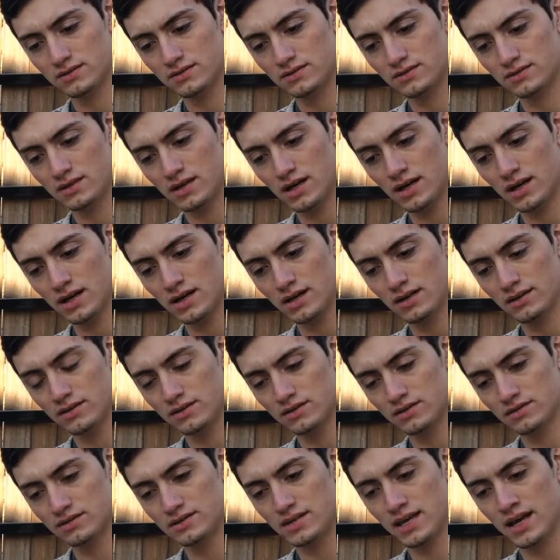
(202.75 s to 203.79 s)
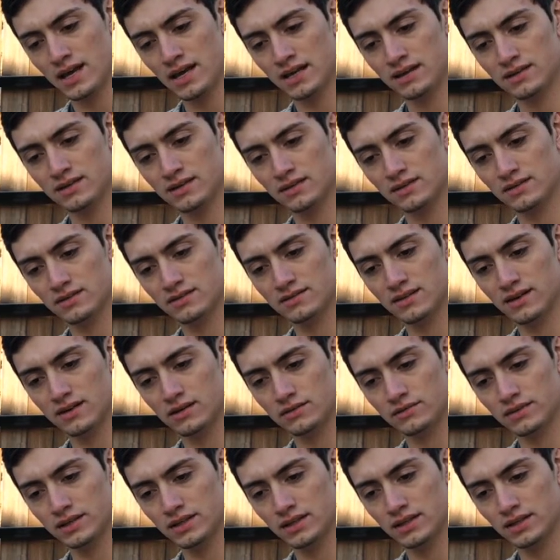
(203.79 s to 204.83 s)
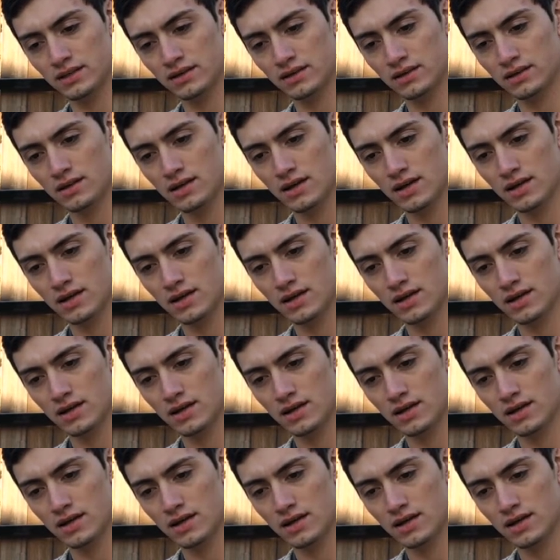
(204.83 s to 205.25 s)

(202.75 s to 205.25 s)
9, there's 10 on this side over here.